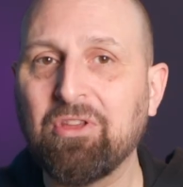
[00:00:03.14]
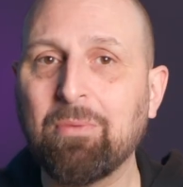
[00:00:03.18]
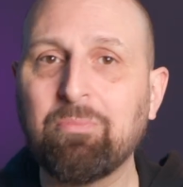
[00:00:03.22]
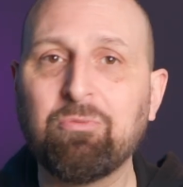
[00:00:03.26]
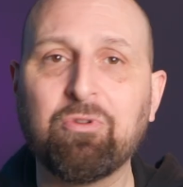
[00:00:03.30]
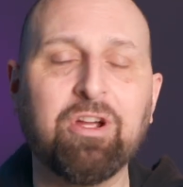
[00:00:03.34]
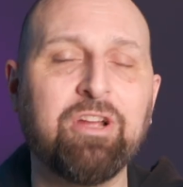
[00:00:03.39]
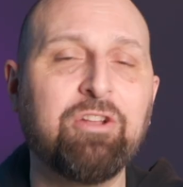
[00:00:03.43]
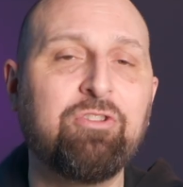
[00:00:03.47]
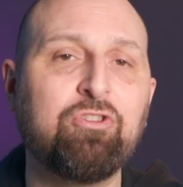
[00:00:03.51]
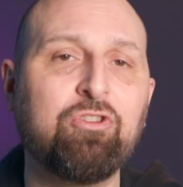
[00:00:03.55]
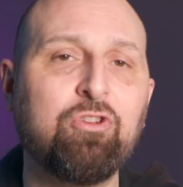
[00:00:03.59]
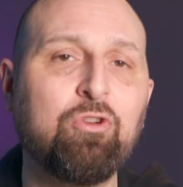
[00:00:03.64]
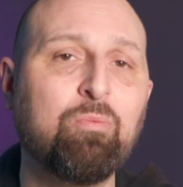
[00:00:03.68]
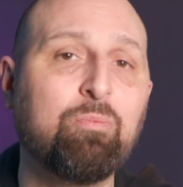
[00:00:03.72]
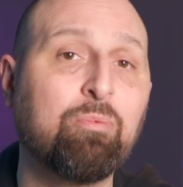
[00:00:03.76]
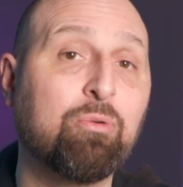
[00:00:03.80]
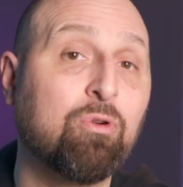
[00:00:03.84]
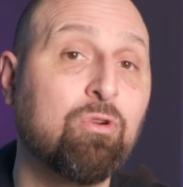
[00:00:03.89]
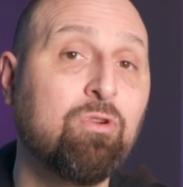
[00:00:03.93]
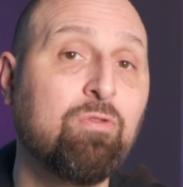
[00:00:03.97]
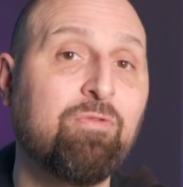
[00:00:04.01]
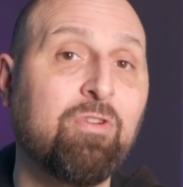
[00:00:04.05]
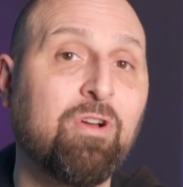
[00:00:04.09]
upgrade to
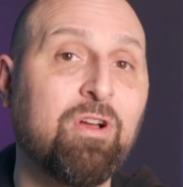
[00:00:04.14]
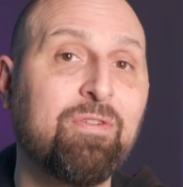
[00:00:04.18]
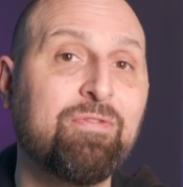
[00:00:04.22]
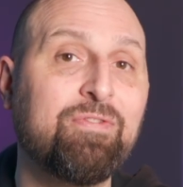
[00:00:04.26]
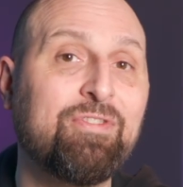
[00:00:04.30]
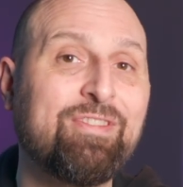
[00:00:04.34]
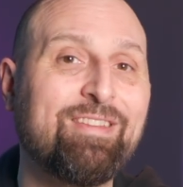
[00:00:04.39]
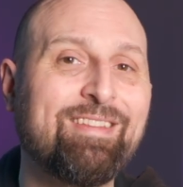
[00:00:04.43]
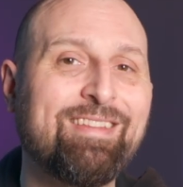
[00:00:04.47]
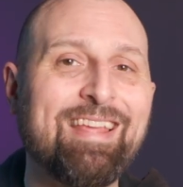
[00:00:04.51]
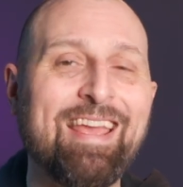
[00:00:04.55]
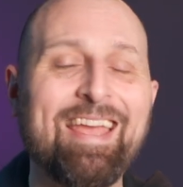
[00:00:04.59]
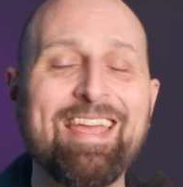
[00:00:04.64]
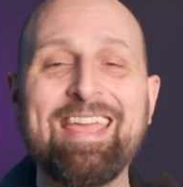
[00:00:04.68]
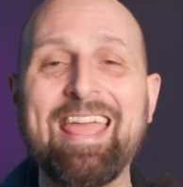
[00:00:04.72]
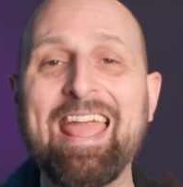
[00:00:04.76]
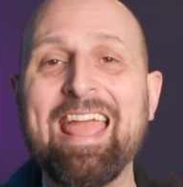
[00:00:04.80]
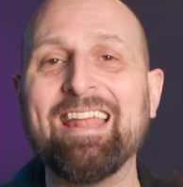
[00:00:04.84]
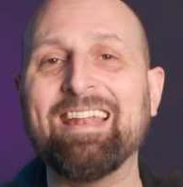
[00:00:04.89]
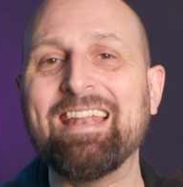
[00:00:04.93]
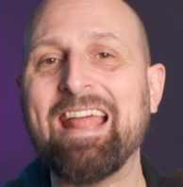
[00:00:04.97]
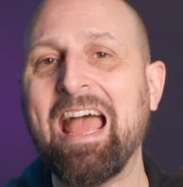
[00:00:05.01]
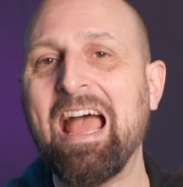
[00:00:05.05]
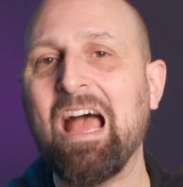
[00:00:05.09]
proof of stake
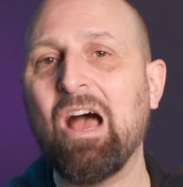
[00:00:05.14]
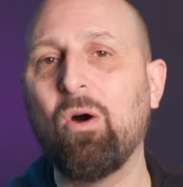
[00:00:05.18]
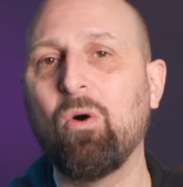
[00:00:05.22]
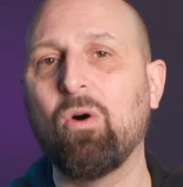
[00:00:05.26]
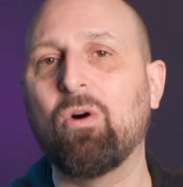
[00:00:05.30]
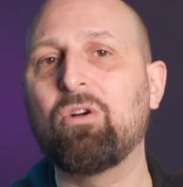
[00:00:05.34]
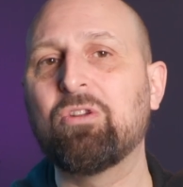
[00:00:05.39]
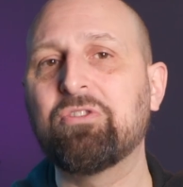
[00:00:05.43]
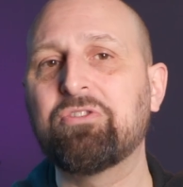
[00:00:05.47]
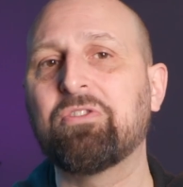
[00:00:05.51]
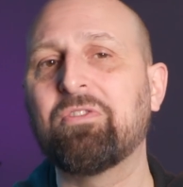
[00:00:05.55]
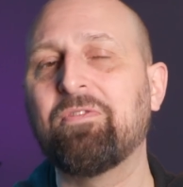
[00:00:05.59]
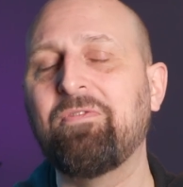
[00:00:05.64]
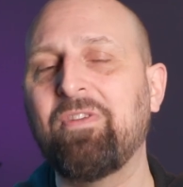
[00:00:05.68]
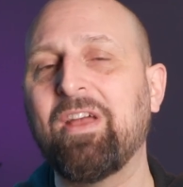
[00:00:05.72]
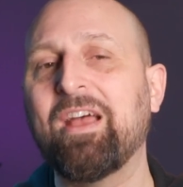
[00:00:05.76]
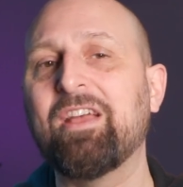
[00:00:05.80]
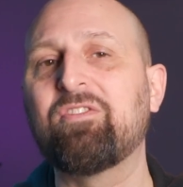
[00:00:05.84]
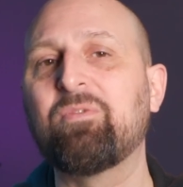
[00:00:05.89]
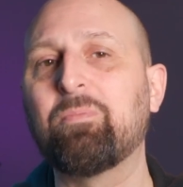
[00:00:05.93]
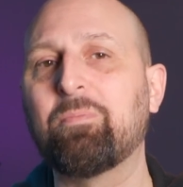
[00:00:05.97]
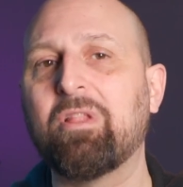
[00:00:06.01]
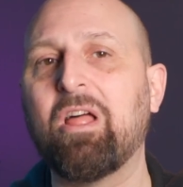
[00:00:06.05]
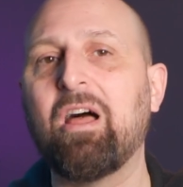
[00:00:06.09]
and how
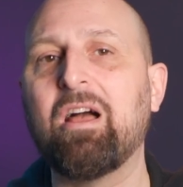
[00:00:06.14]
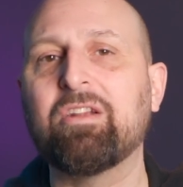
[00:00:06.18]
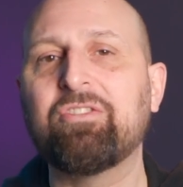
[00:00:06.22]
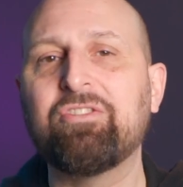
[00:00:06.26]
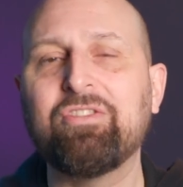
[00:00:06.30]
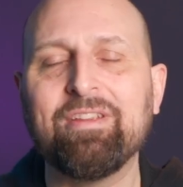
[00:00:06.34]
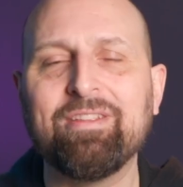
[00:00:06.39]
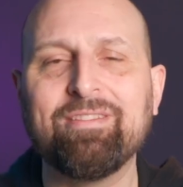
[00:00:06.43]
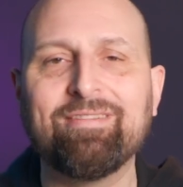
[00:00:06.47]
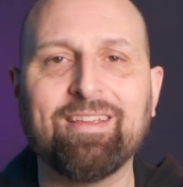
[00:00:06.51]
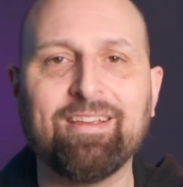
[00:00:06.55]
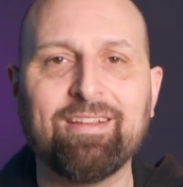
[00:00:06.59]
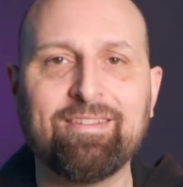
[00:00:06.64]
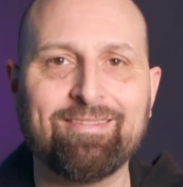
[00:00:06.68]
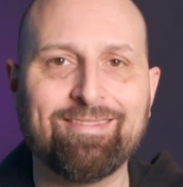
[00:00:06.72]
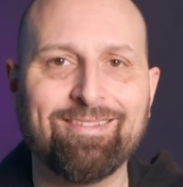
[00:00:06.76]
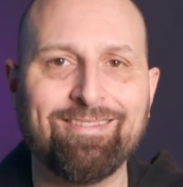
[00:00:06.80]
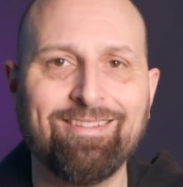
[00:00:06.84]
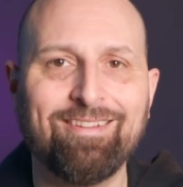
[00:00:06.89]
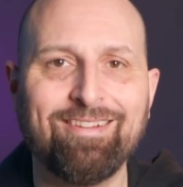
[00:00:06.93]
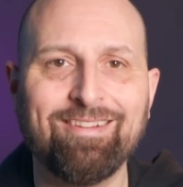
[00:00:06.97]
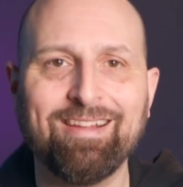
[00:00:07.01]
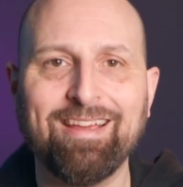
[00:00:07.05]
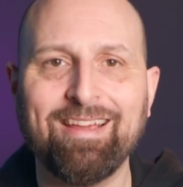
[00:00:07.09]
ultra-fast blockchains like
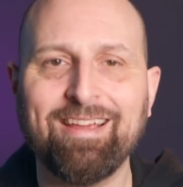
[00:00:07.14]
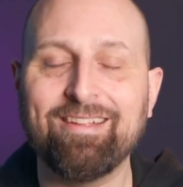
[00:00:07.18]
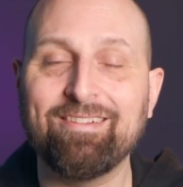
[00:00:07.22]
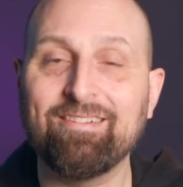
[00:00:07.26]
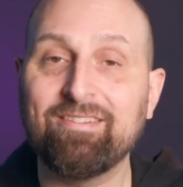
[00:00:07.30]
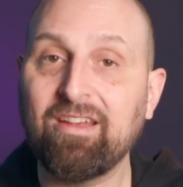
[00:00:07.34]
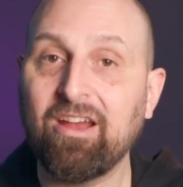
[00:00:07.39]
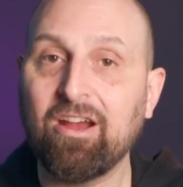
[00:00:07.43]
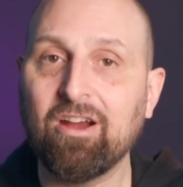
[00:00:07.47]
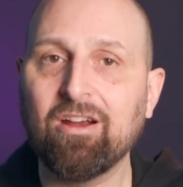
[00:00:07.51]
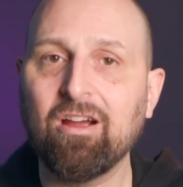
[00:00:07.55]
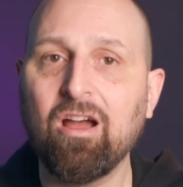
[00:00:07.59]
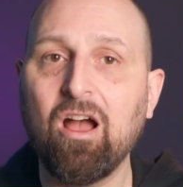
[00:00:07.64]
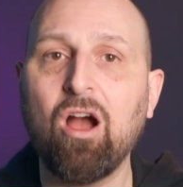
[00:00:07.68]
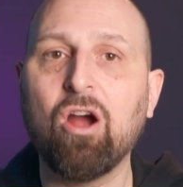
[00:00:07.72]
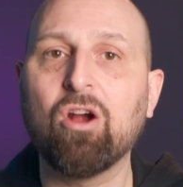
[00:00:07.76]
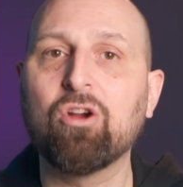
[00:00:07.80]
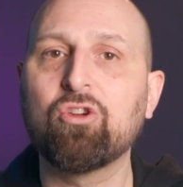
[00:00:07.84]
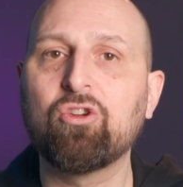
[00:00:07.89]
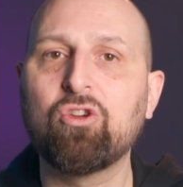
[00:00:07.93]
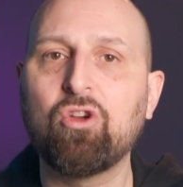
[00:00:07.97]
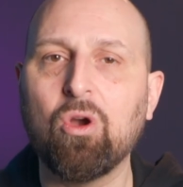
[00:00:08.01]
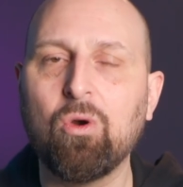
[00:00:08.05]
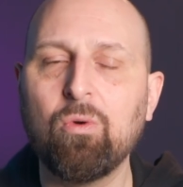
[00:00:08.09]
Solana and Terra
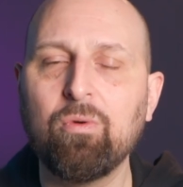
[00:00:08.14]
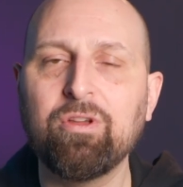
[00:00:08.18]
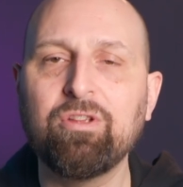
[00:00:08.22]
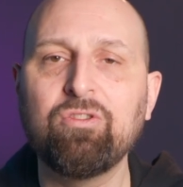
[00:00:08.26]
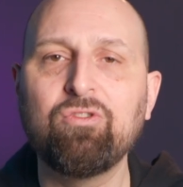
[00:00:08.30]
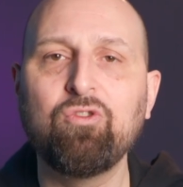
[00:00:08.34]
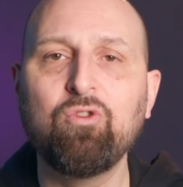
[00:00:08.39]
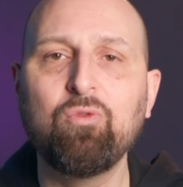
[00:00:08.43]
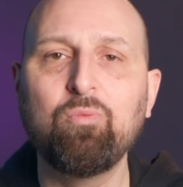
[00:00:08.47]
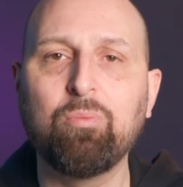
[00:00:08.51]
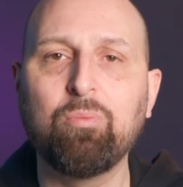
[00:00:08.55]
are going to